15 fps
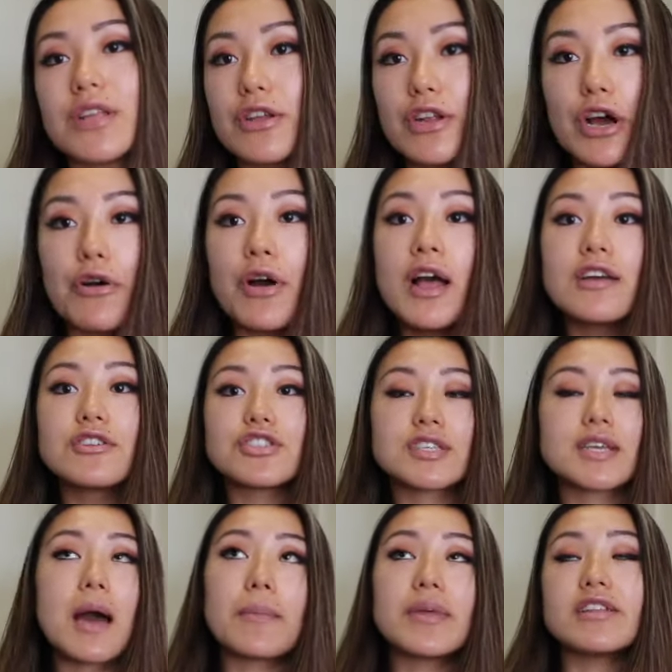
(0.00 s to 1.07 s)
you know,
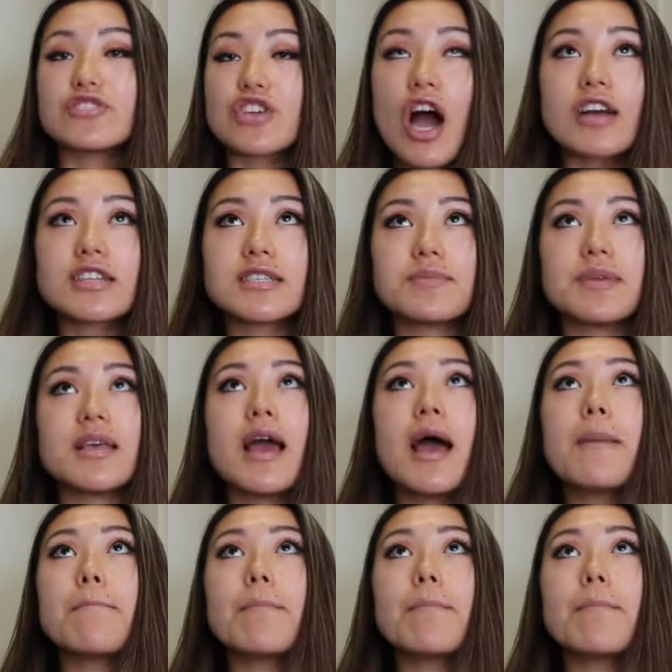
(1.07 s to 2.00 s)
just come in and talk to me.